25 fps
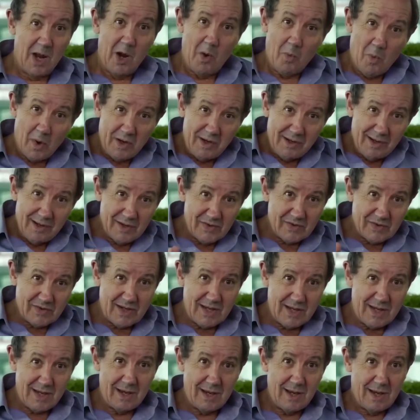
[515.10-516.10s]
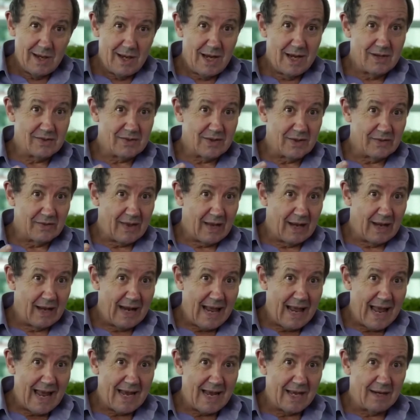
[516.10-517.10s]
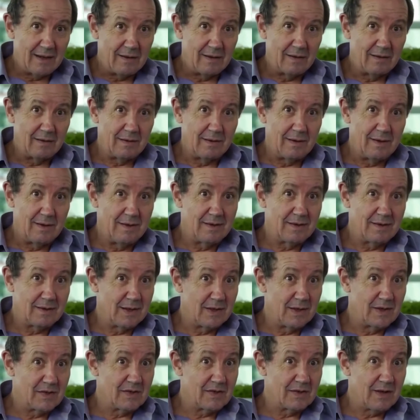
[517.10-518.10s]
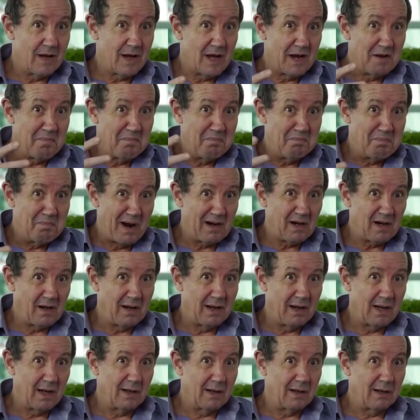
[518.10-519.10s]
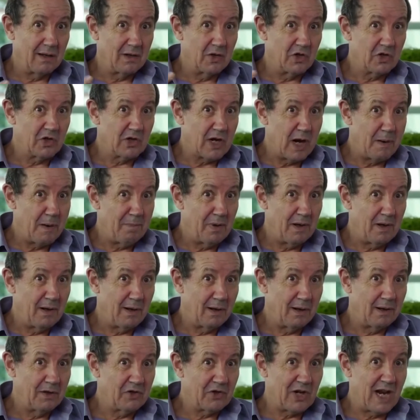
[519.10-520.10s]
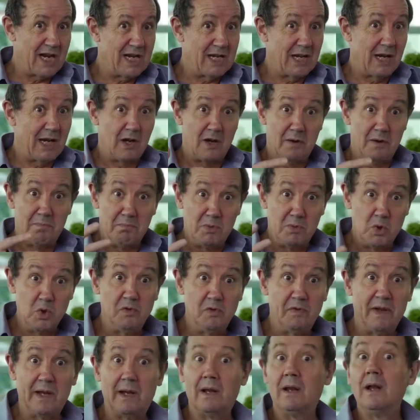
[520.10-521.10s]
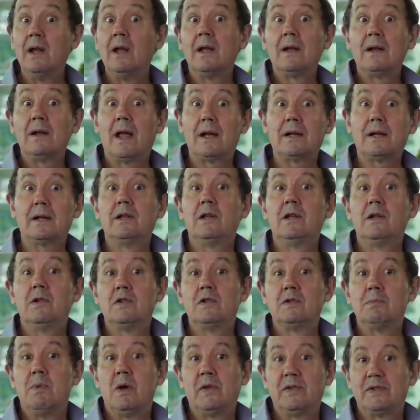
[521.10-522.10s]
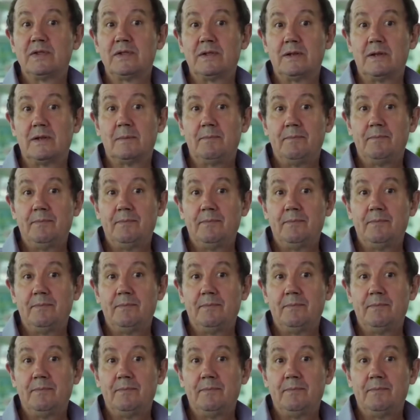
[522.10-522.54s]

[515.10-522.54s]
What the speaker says: What you're going to see is that the land is going to start buckling and shaking and moving like a huge monster.